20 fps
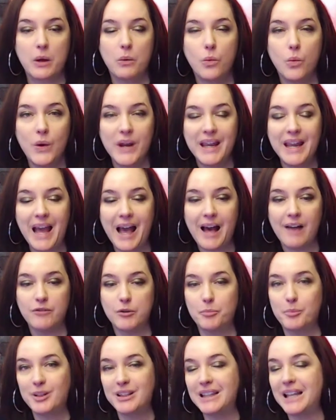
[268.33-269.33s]
we have
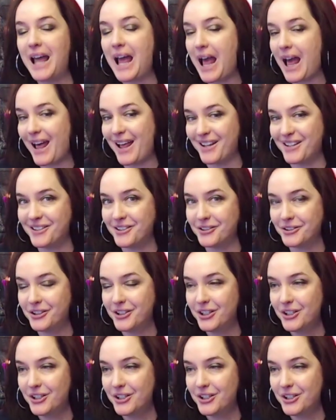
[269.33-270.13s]
a plan